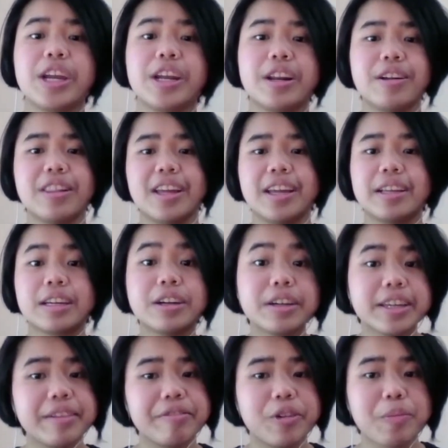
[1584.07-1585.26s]
You know, like
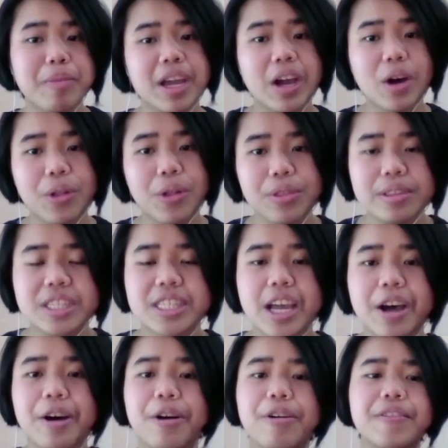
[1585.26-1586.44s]
cooking for my own
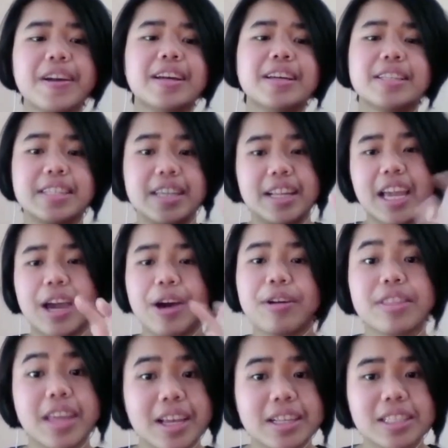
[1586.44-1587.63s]
self, seeing mm-hmm. how
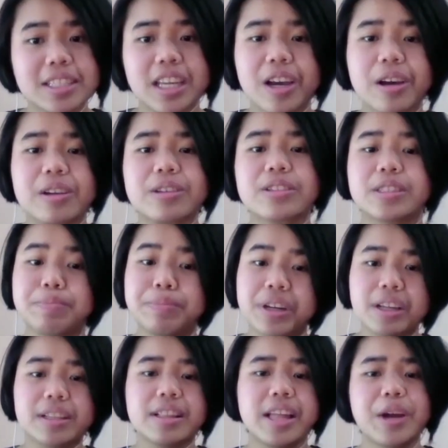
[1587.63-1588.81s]
things goes,
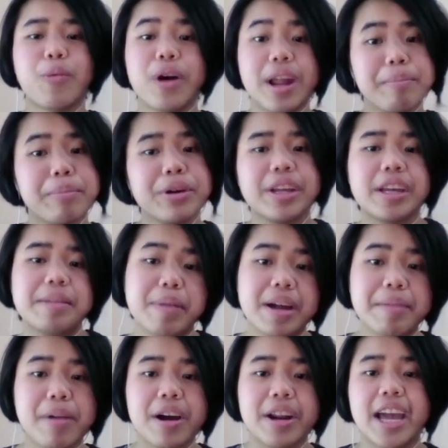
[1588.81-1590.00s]
putting like what I'm putting in my
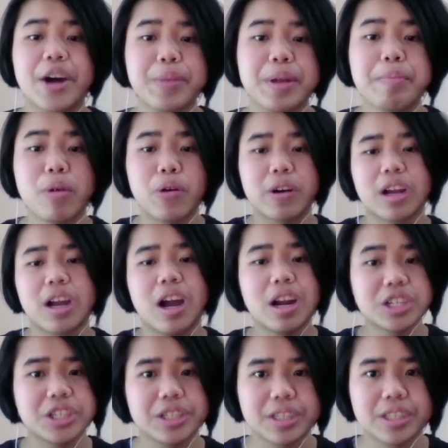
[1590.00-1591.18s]
body. I'll be more
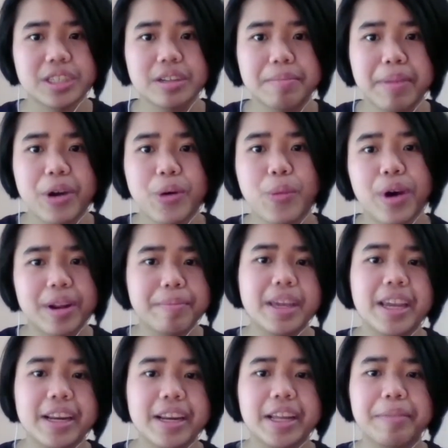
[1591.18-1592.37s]
conscious about what I'm
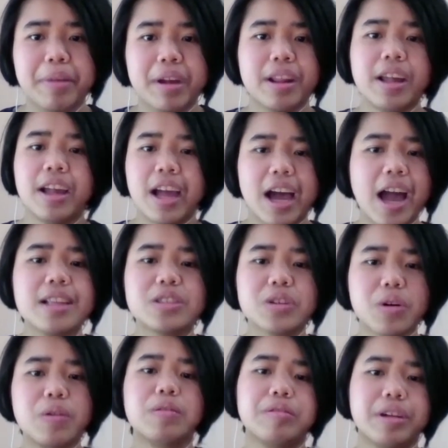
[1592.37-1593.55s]
eating, but right. I
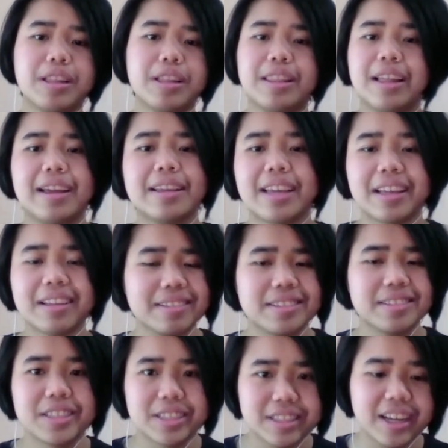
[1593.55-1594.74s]
don't really like
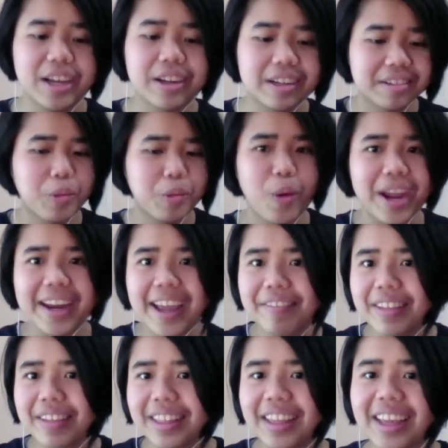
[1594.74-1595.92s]
just like weighed
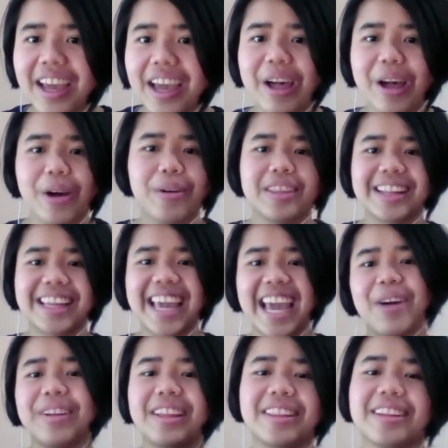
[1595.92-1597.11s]
everything out and then
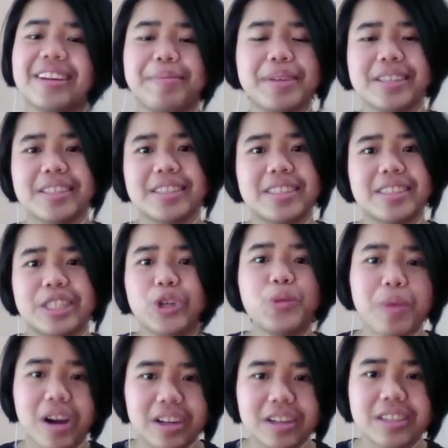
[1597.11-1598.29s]
counting them is too
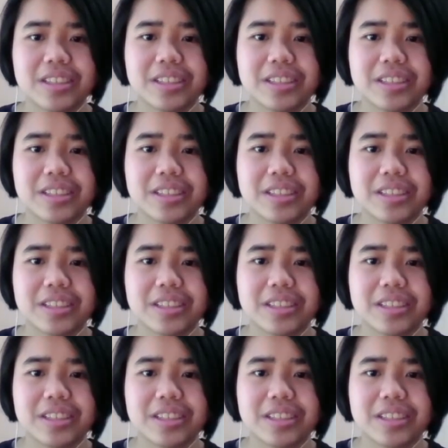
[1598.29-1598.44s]
so, much.